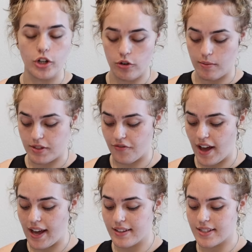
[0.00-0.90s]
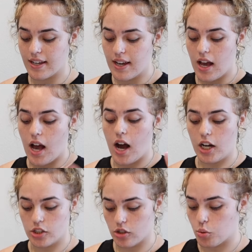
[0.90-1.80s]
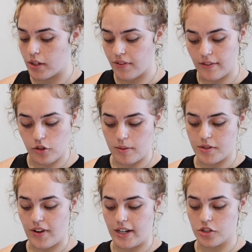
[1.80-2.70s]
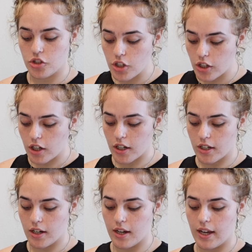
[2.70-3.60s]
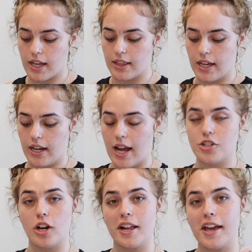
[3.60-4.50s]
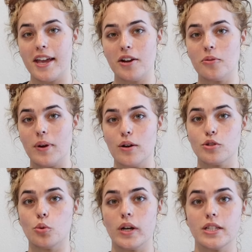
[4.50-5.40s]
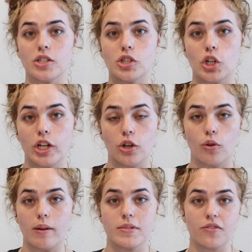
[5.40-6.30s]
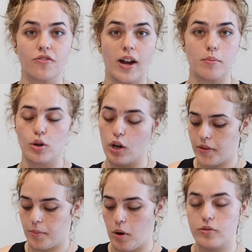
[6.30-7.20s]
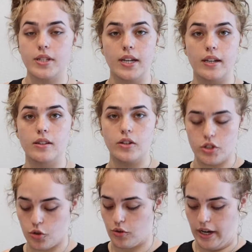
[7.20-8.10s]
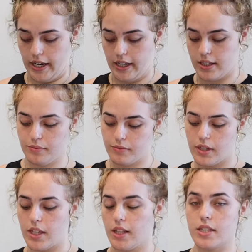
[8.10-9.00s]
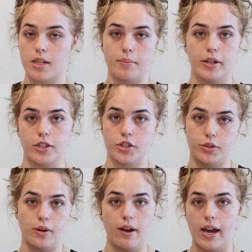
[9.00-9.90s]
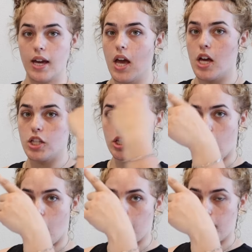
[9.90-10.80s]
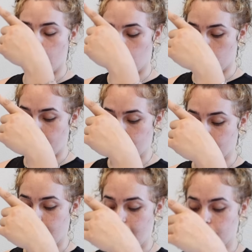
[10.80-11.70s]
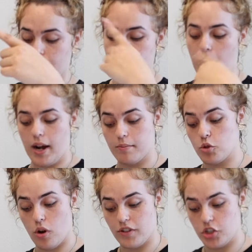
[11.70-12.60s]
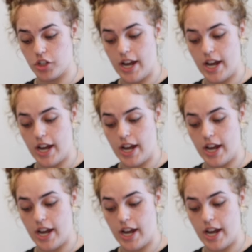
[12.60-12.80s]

30 grams of fat, under 25 grams of added sugar, and then I try to hang around 20 to 30 grams of fiber. The protein looks great. Let's compare the two, okay? Top, 4,000 calories, bottom, 1,200